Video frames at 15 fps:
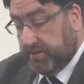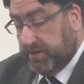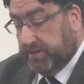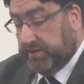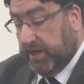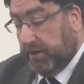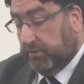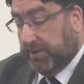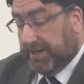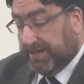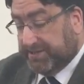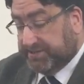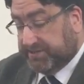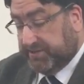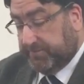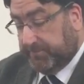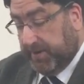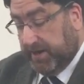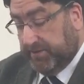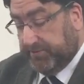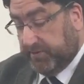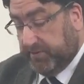And I will ask the
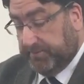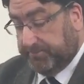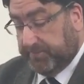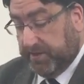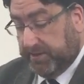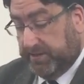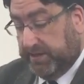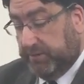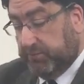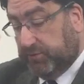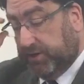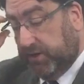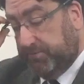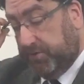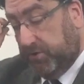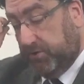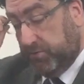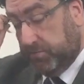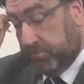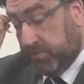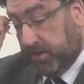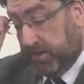Father, and he will give
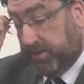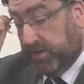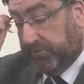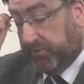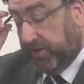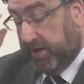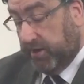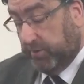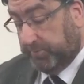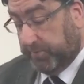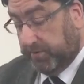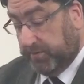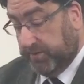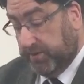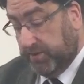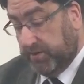you another helper